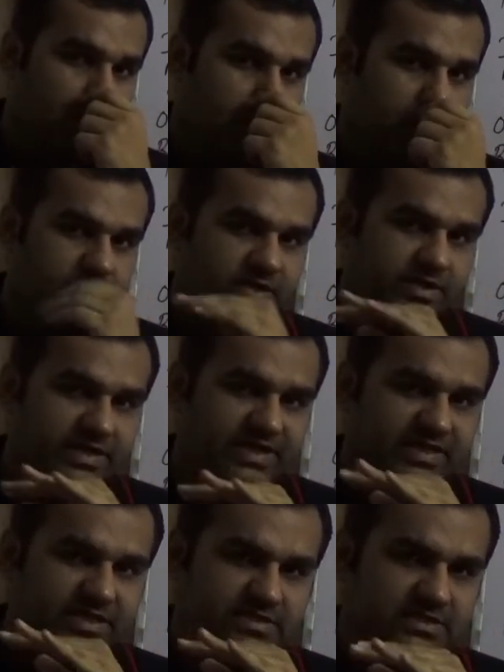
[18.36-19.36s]
Now
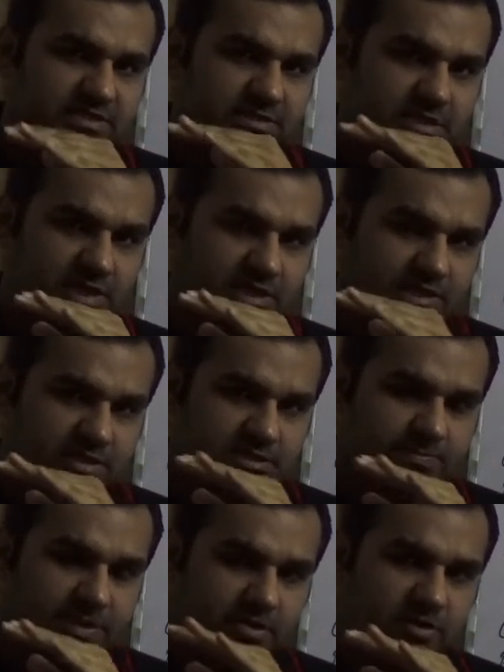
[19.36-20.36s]
treat
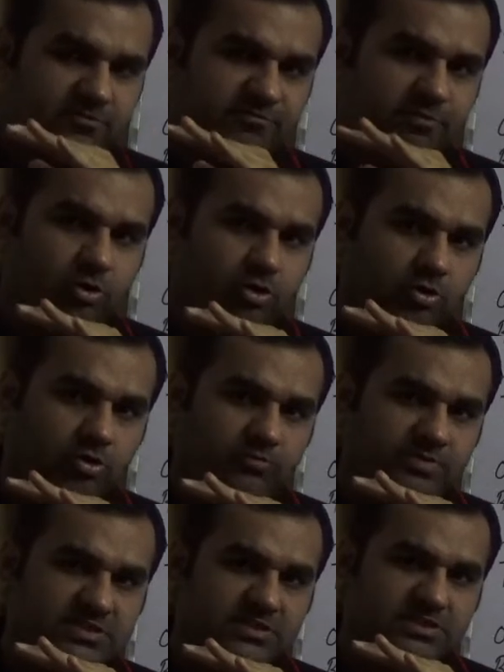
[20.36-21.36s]
this particular floor on
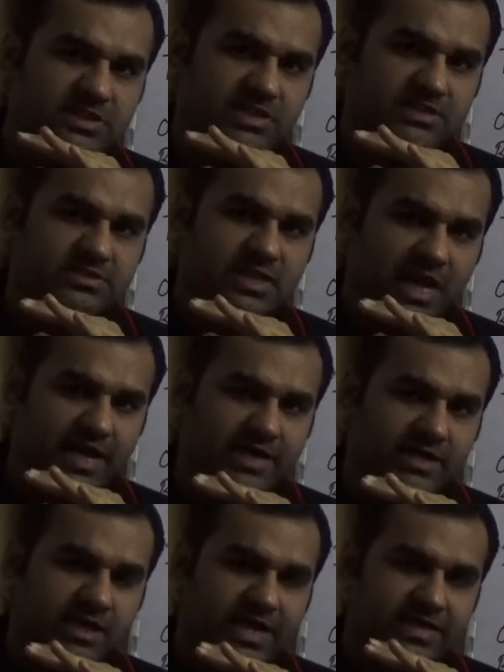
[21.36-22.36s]
which the chair is
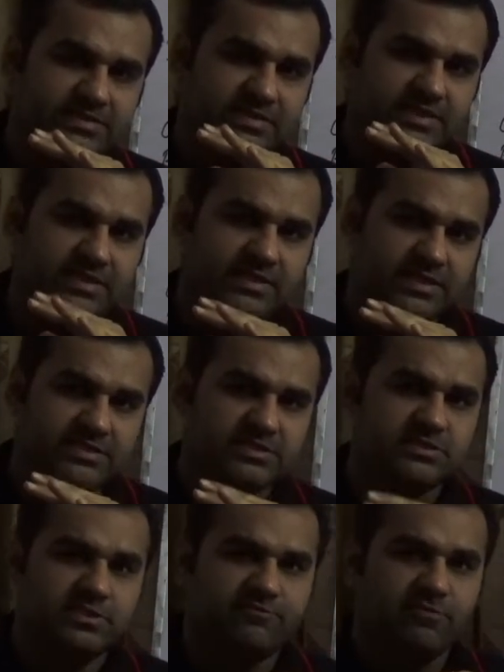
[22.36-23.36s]
lying as an
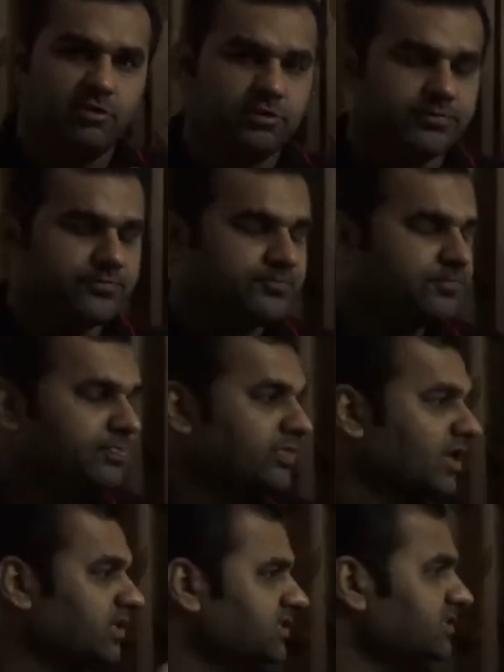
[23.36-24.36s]
interest rate floor.
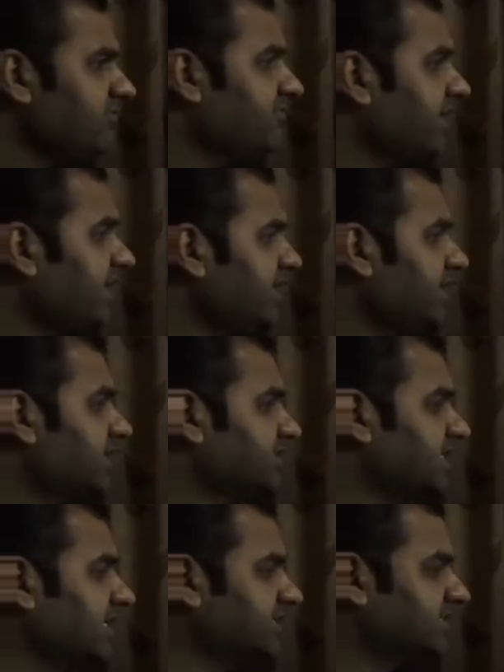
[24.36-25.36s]
This is a very
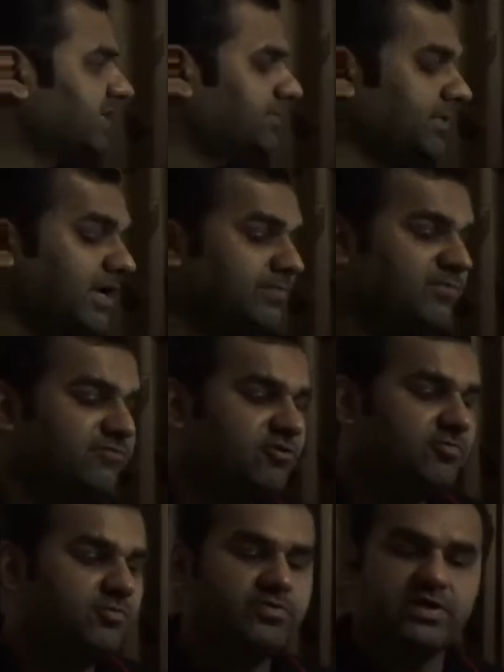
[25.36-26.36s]
interesting concept, and
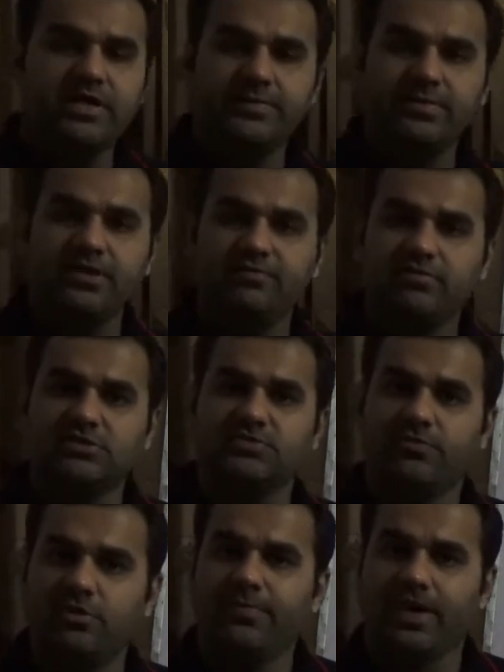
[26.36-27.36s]
before moving let me give you a
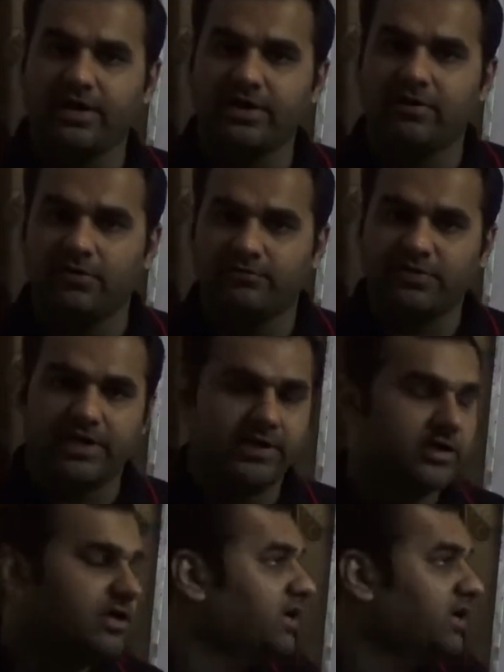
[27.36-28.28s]
small background of that.